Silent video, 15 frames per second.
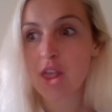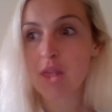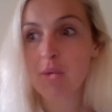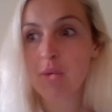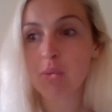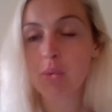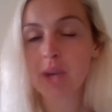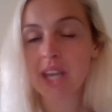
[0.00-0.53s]

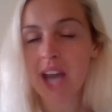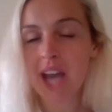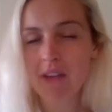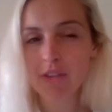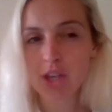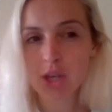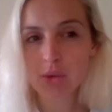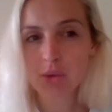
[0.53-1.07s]
We have
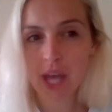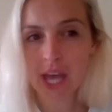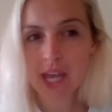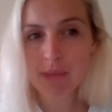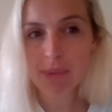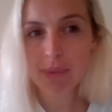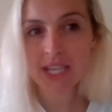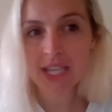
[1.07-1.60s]
a
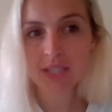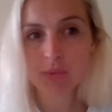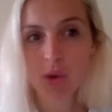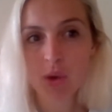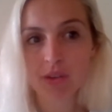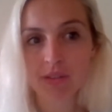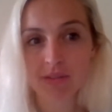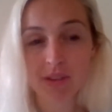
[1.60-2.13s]
UK-based
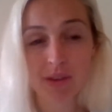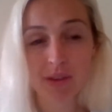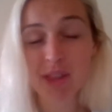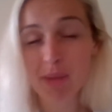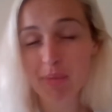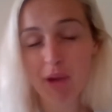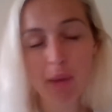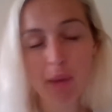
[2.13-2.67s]
one, and they're
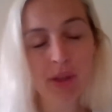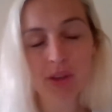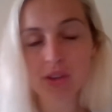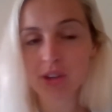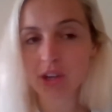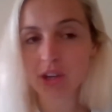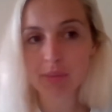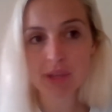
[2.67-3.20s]
probably all
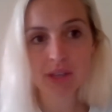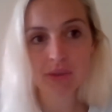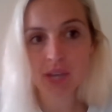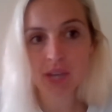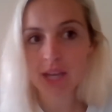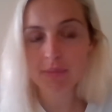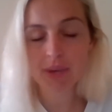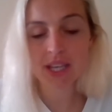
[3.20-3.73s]
going to be
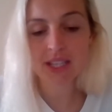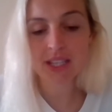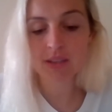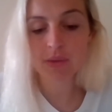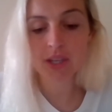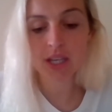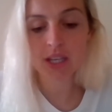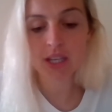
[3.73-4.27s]
UK-based, so
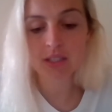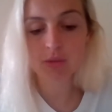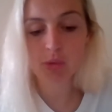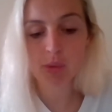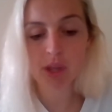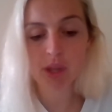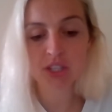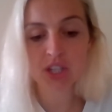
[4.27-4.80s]
I do
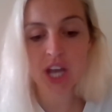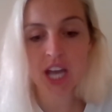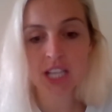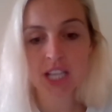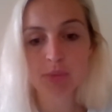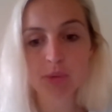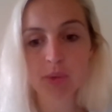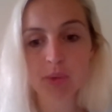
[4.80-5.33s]
apologise,
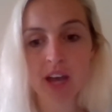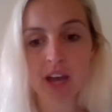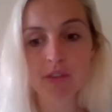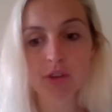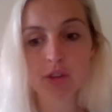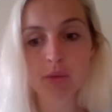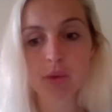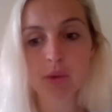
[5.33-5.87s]
but we have
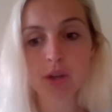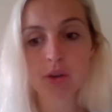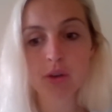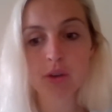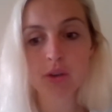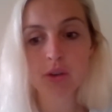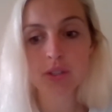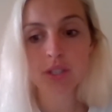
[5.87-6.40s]
another one
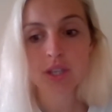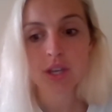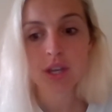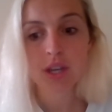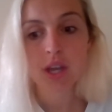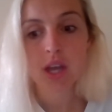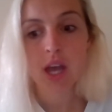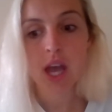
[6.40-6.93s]
called
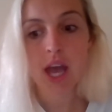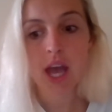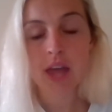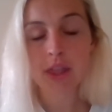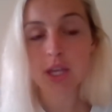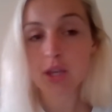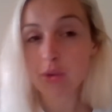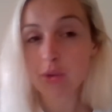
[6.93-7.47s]

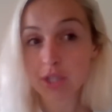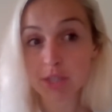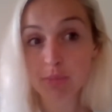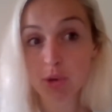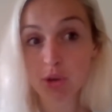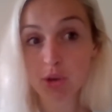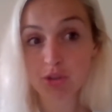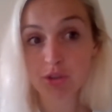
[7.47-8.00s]
the Youth
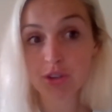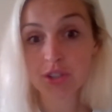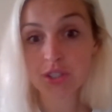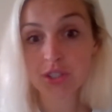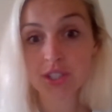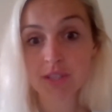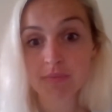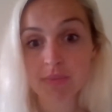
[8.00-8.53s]
Sport
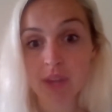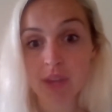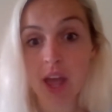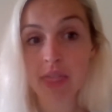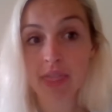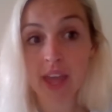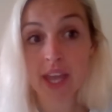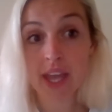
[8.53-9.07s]
Trust,
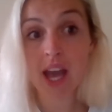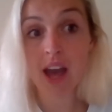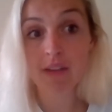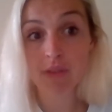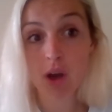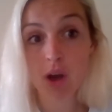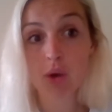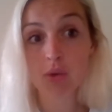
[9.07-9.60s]
and they have
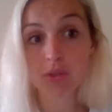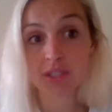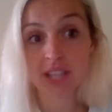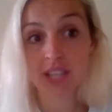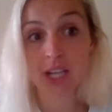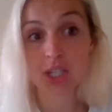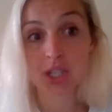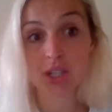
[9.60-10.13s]
a whole
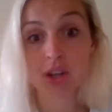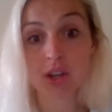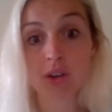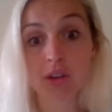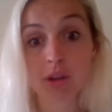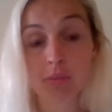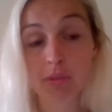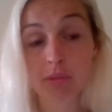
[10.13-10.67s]
section
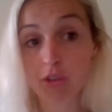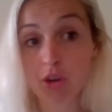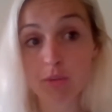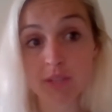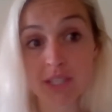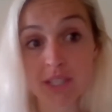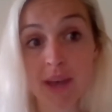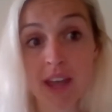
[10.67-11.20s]
on
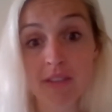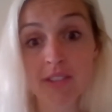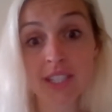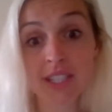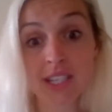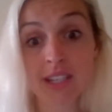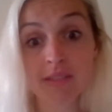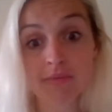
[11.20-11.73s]
performance
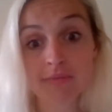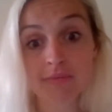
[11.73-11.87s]
parenting.